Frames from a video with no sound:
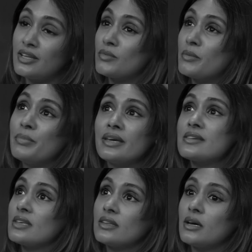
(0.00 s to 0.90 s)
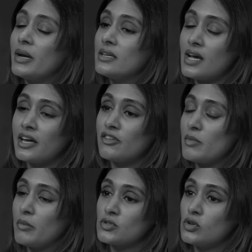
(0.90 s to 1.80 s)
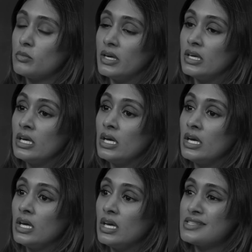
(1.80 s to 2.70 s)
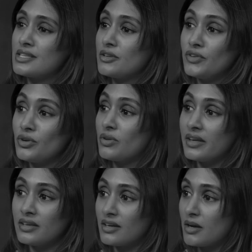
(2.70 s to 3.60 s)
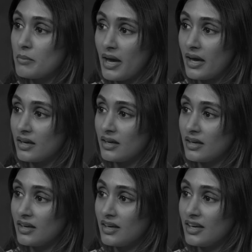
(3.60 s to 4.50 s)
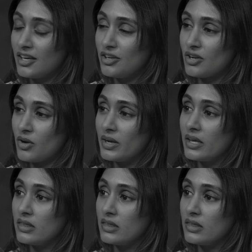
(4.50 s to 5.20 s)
And the biggest thing that my dad, I remember, told me He said, "If you don't like it, come back." And I